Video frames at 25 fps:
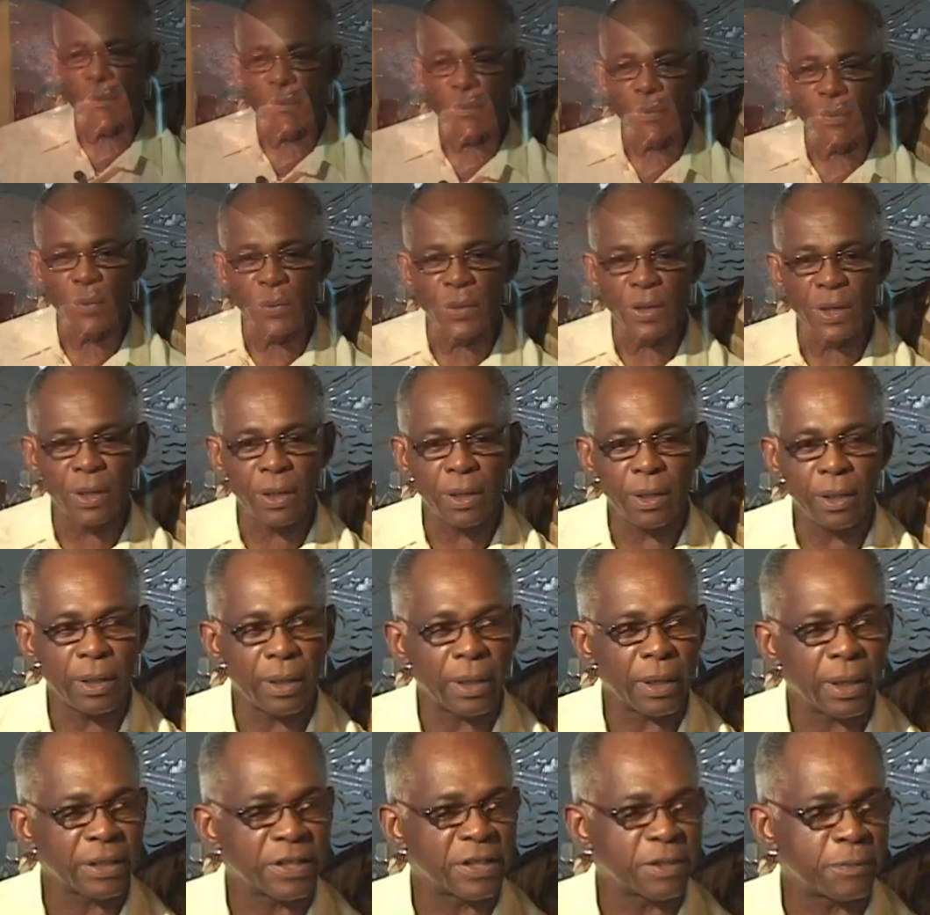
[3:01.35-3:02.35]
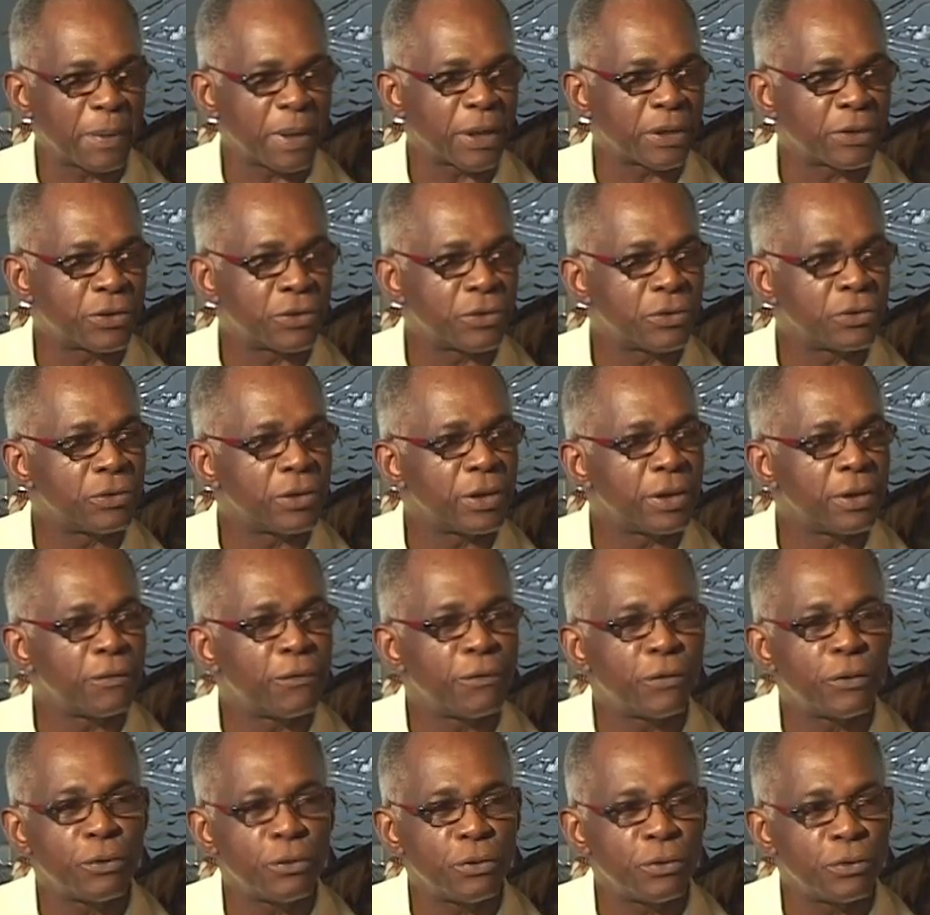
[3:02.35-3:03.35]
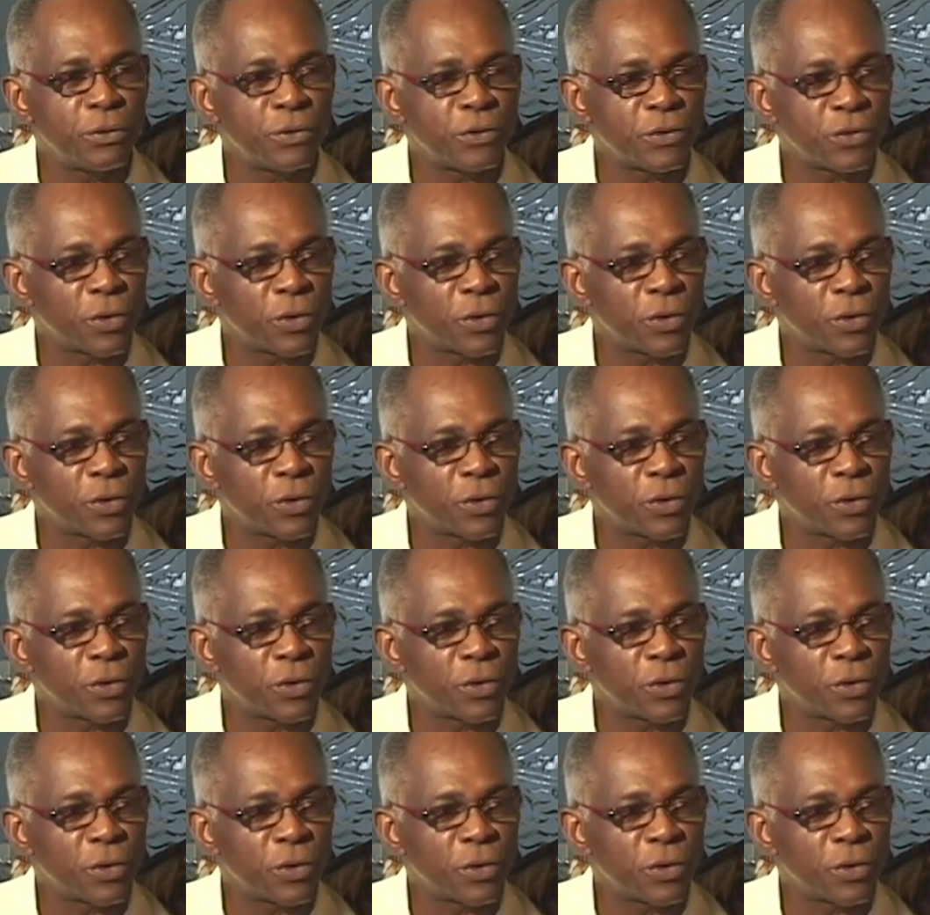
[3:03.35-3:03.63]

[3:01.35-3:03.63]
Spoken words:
We expect to infuse